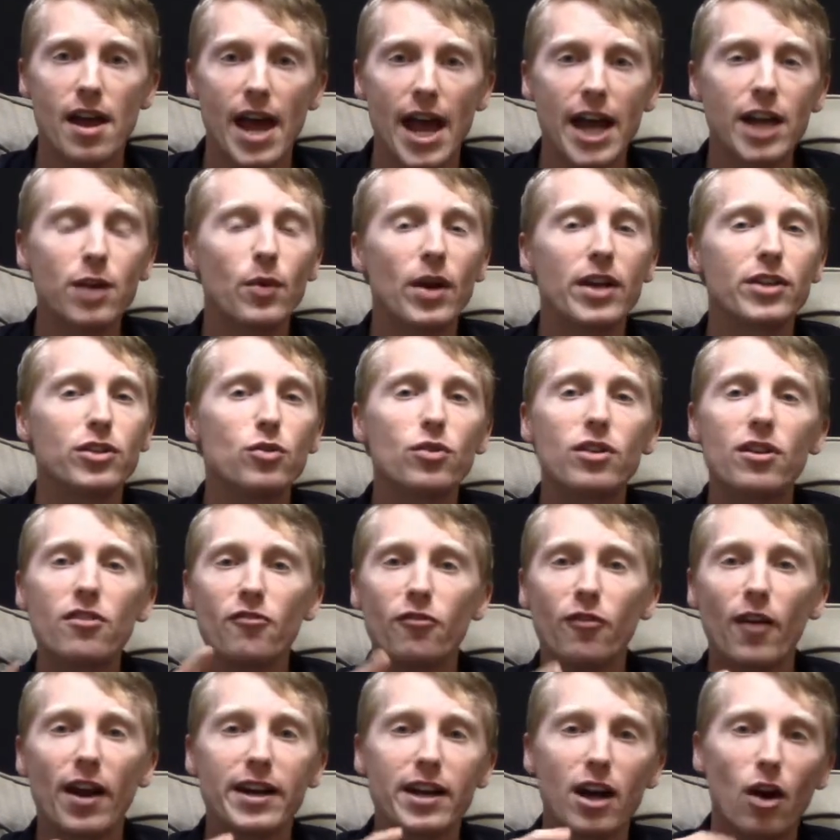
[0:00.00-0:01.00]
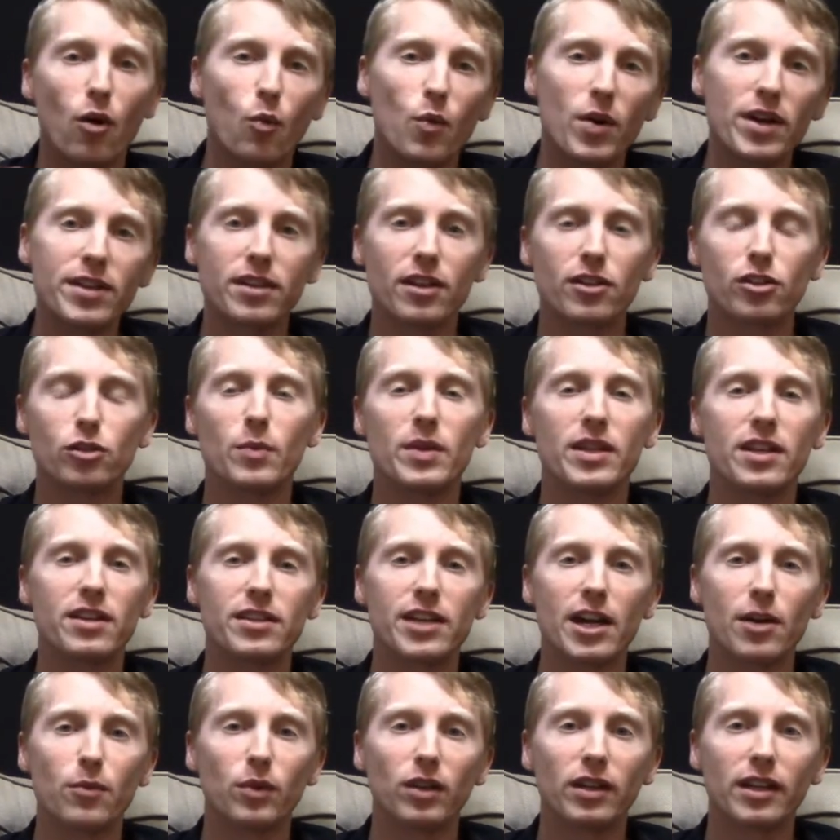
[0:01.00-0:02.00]
Anyway, you can find out with us when the
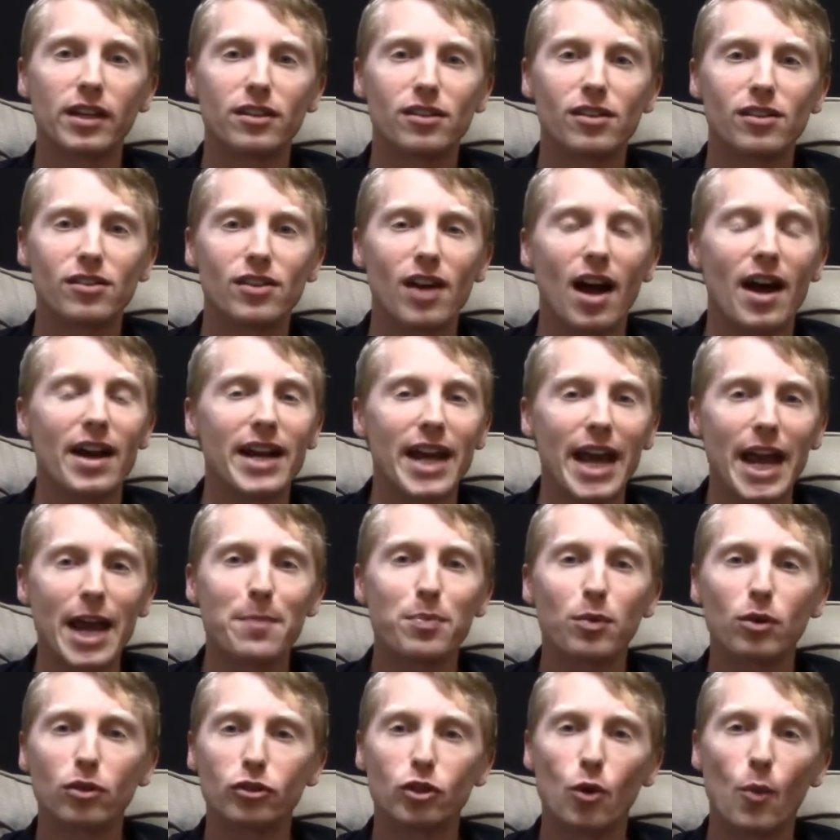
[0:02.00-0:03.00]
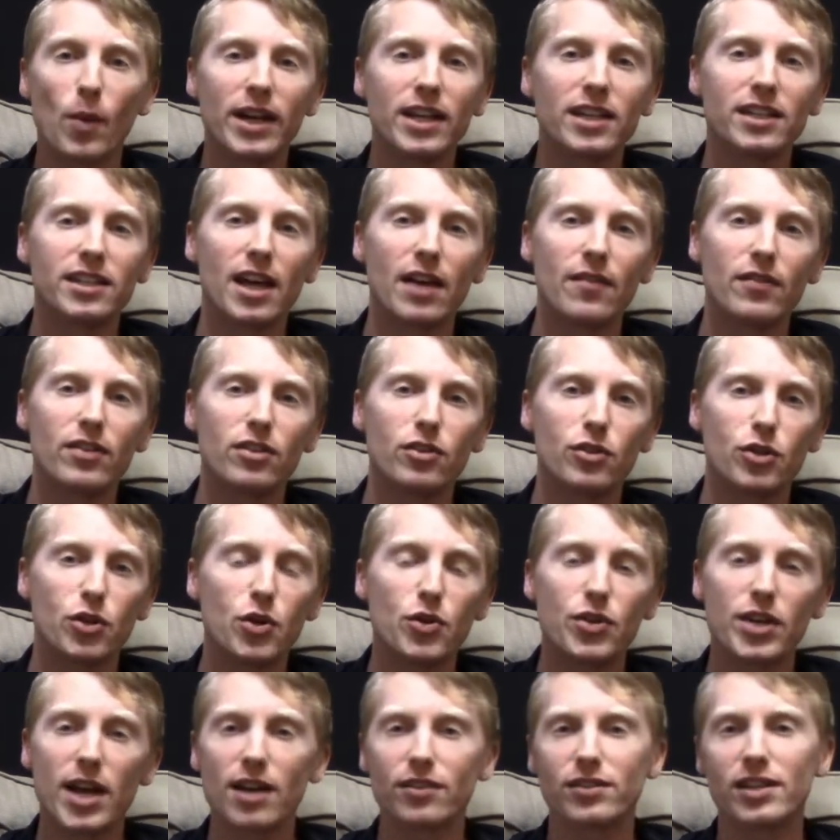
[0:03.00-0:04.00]
set releases on April 27th,
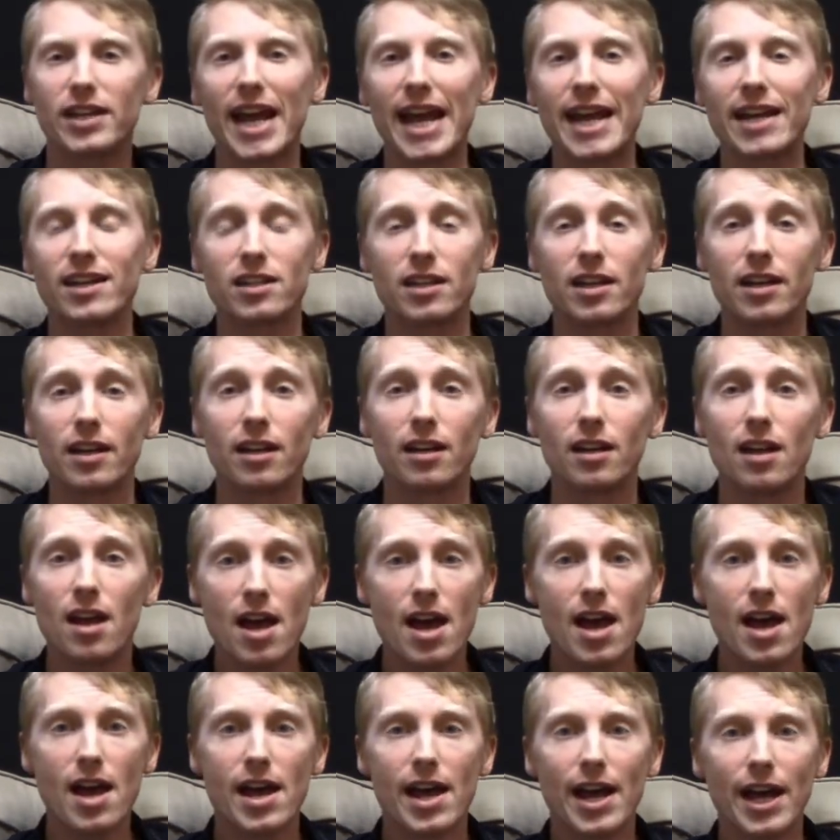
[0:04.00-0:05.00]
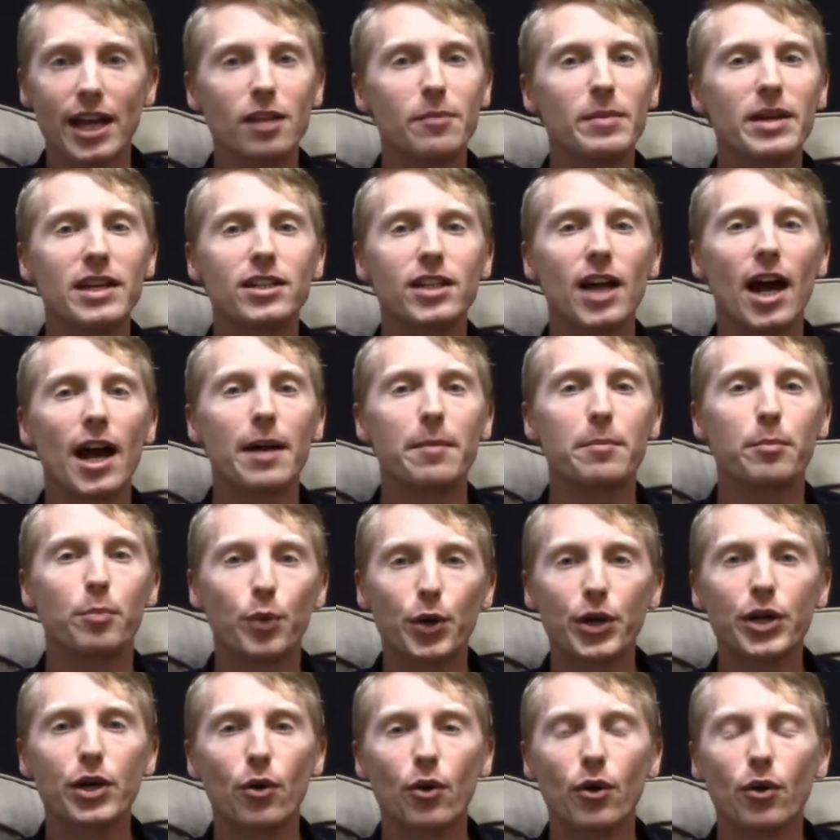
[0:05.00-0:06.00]
2018. In the meantime,
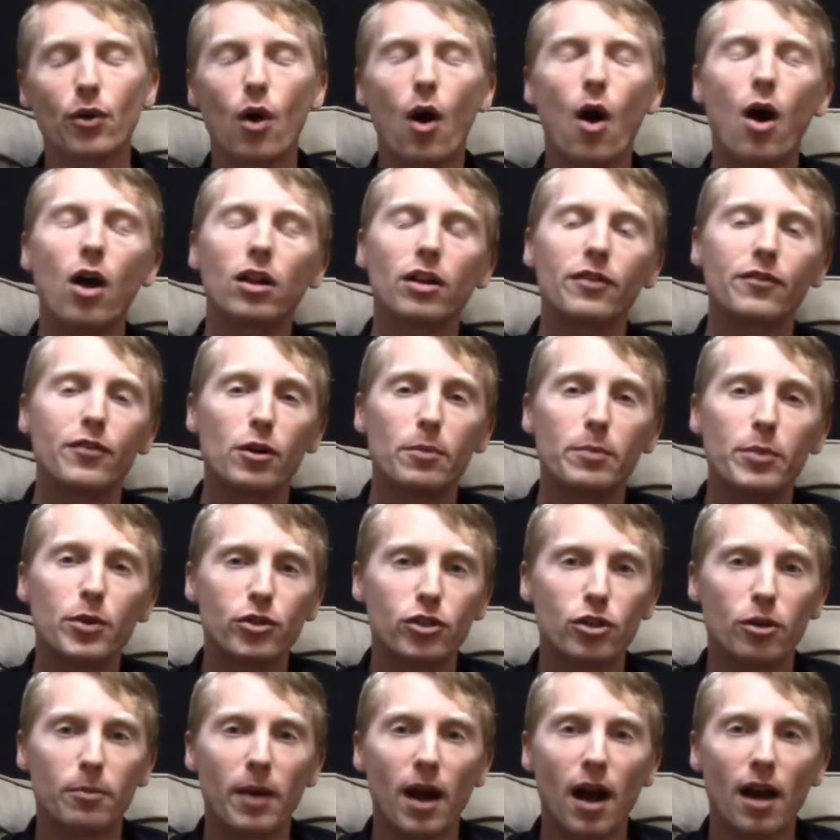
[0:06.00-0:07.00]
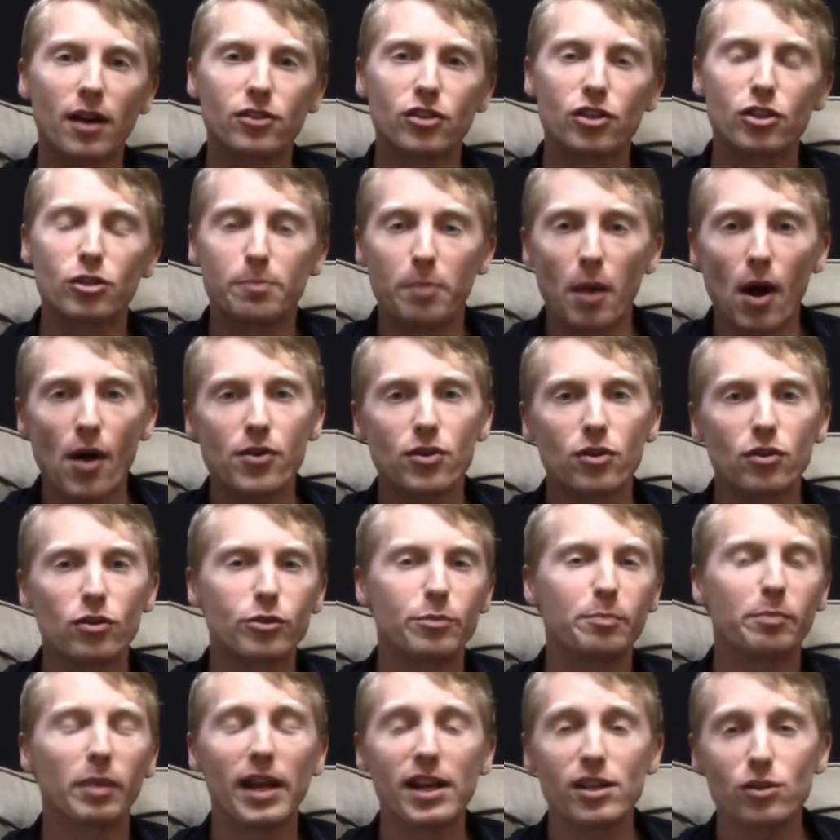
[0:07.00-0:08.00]
pre order all of your booster boxes,
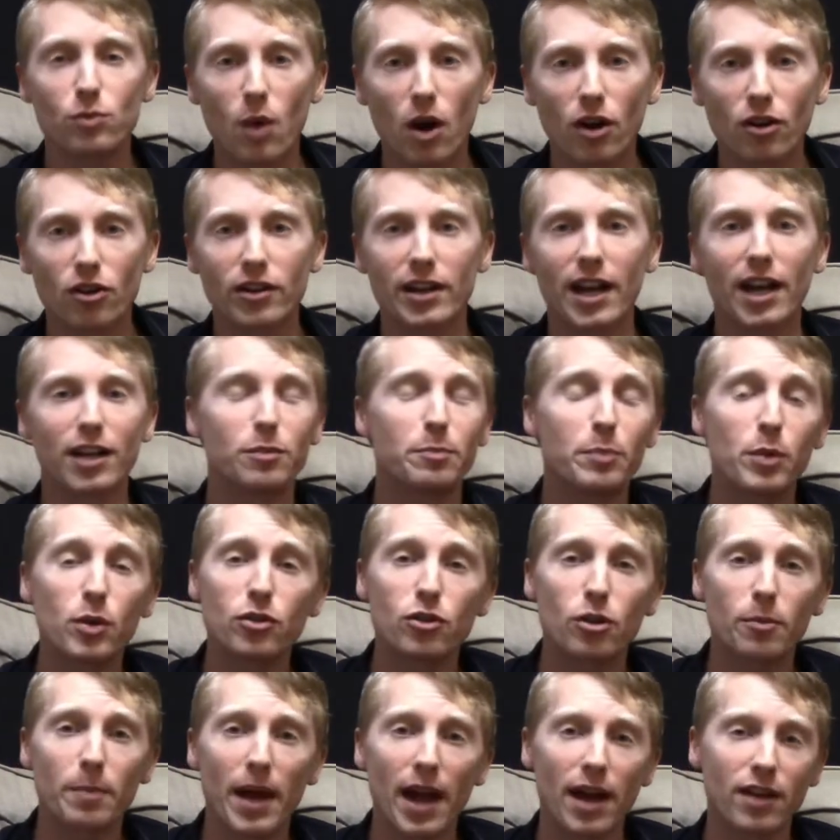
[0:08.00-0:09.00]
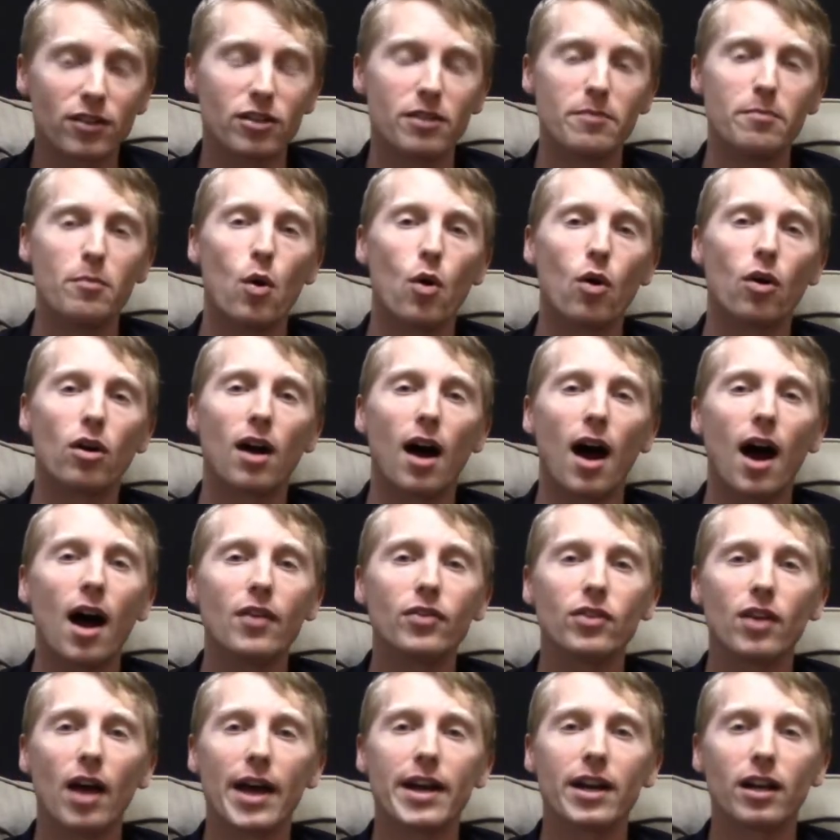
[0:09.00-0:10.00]
bundles, Planeswalker decks, booster packs, and more
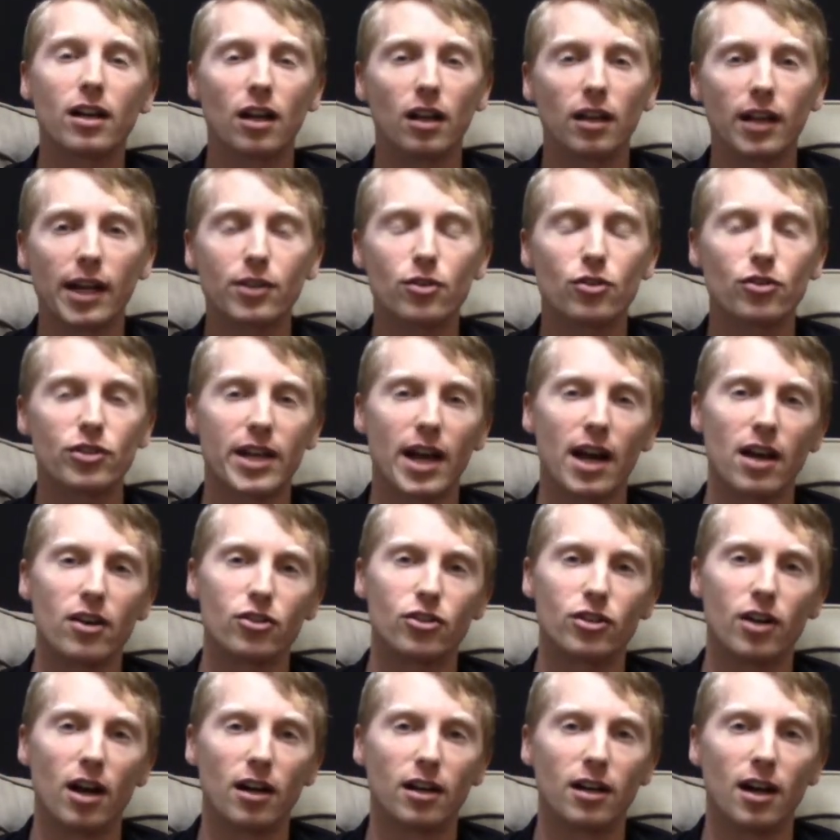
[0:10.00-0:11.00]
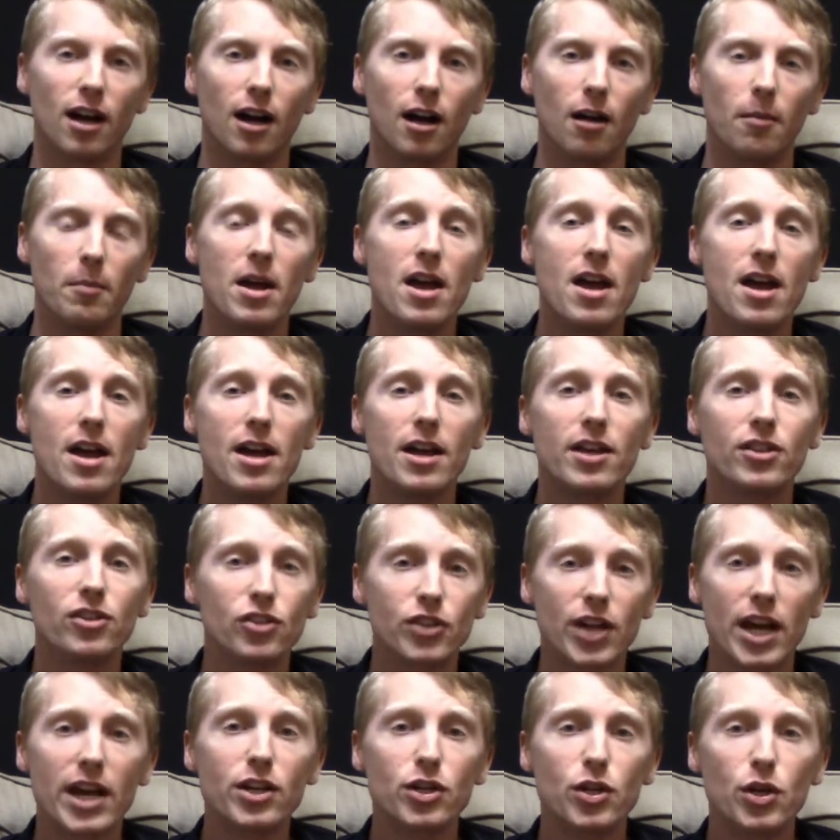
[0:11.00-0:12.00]
online at collectorscache.com.
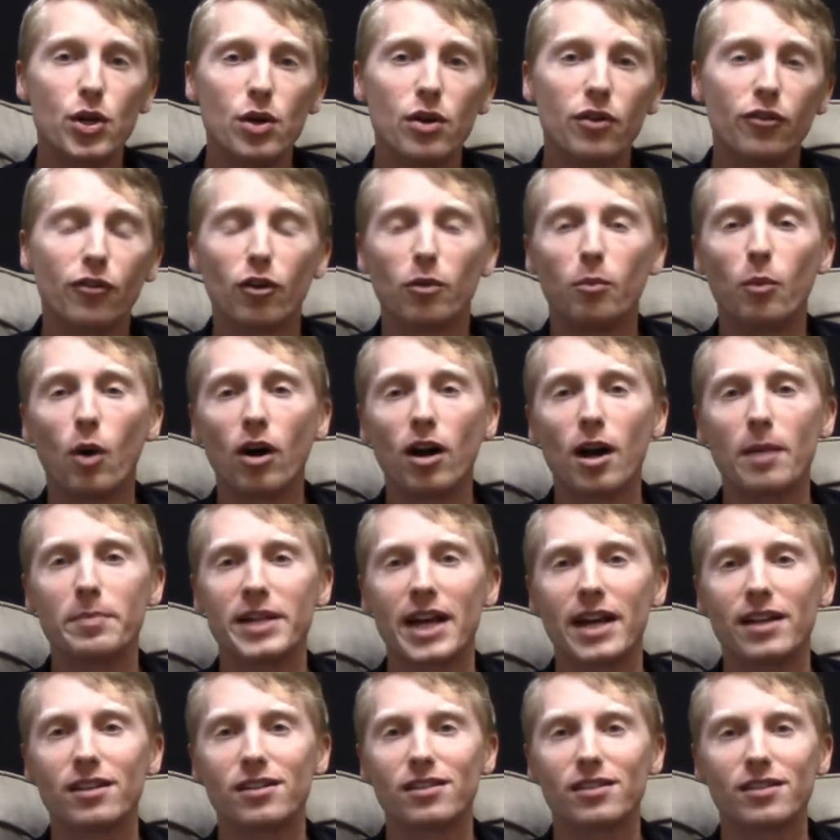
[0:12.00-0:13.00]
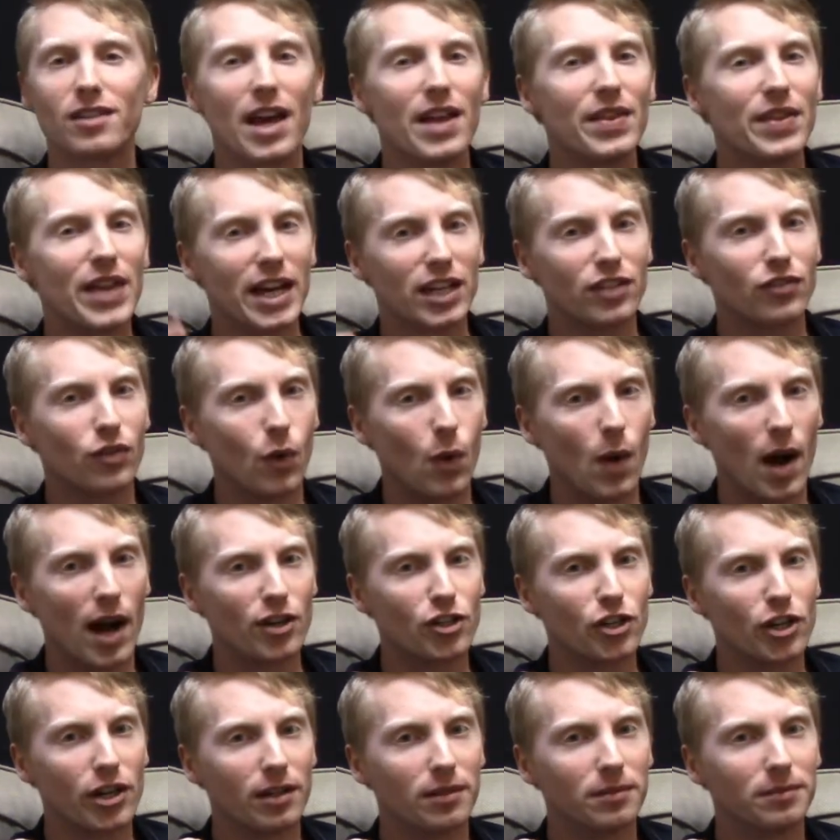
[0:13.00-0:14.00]
Stay tuned for more updates, and thanks for
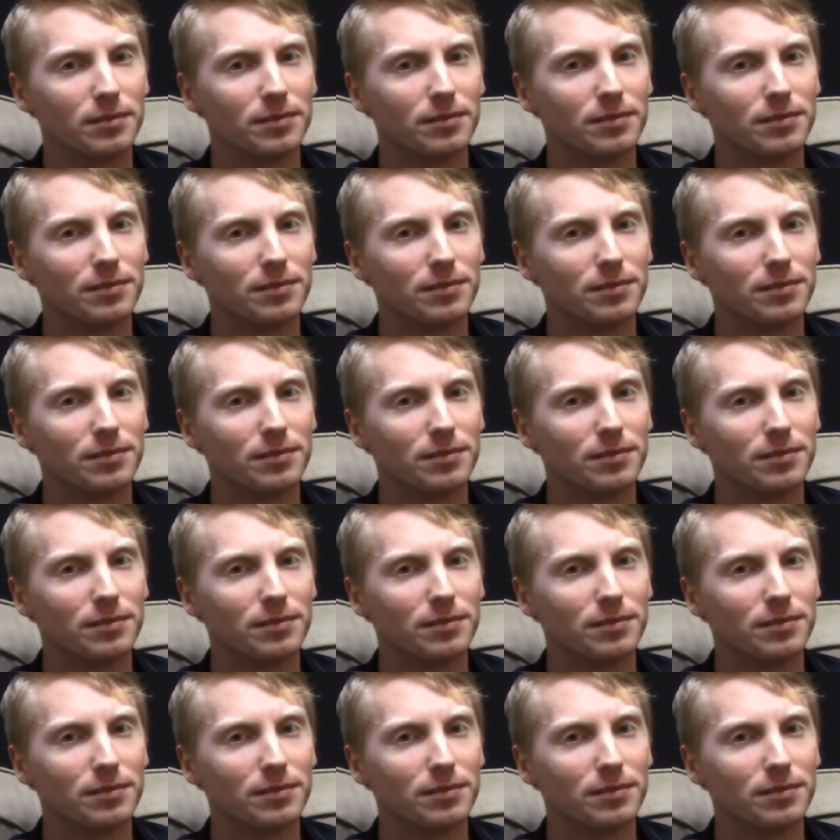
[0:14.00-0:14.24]
watching.